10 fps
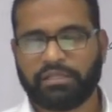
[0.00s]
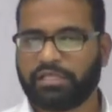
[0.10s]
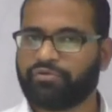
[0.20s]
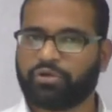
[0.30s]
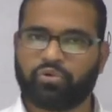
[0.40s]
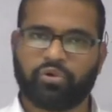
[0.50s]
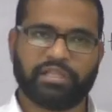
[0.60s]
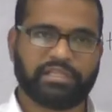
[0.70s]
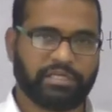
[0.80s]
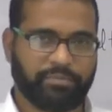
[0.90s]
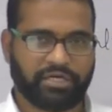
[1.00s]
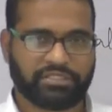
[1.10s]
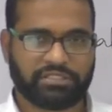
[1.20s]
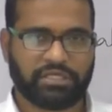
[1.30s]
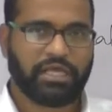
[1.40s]
There were no healthy
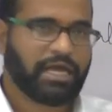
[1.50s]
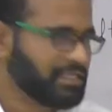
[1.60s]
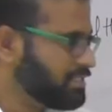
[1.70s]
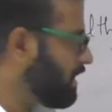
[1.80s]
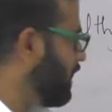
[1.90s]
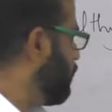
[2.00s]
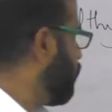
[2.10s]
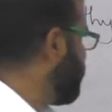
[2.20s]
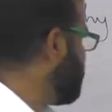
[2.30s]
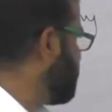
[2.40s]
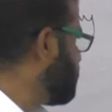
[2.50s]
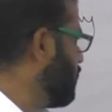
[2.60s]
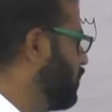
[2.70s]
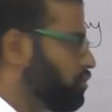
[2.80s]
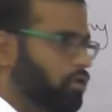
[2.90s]
debates. And the second point is
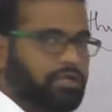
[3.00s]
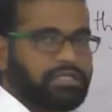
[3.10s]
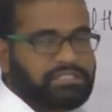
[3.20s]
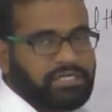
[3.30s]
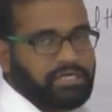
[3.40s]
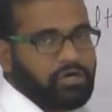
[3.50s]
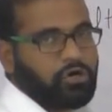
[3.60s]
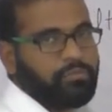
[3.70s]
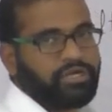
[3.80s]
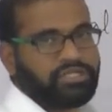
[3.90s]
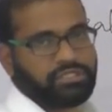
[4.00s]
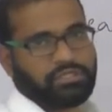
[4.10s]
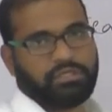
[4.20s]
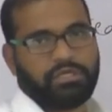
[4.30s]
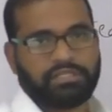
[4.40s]
tolerance and
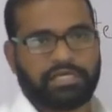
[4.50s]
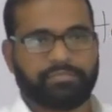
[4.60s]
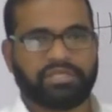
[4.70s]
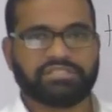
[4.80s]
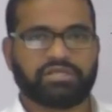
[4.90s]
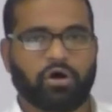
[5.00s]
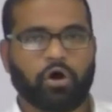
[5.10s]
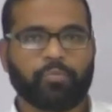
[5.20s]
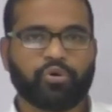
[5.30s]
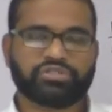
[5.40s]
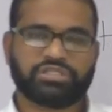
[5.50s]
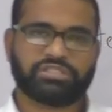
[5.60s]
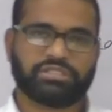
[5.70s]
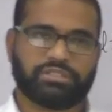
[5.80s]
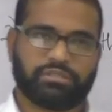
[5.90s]
accommodation. That means the
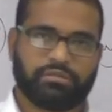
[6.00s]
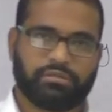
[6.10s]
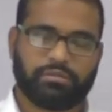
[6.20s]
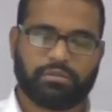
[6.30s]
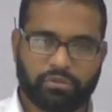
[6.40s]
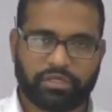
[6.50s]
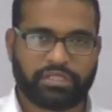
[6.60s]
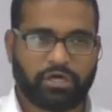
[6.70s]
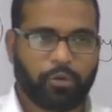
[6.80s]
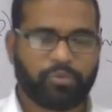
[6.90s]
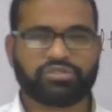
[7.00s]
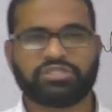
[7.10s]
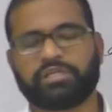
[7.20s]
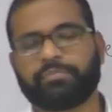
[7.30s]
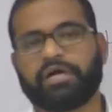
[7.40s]
opposition, okay, the
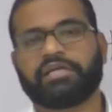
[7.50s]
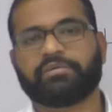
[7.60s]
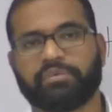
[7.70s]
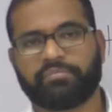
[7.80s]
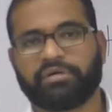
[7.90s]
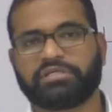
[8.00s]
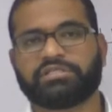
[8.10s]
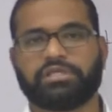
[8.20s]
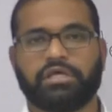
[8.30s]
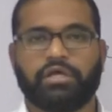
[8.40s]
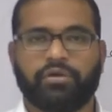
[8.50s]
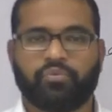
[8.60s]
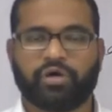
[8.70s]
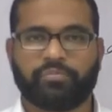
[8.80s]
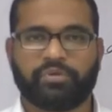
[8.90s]
opposition party members
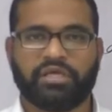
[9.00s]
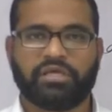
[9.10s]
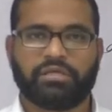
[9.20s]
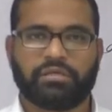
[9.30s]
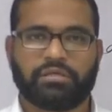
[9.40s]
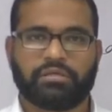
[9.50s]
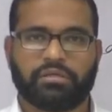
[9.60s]
were being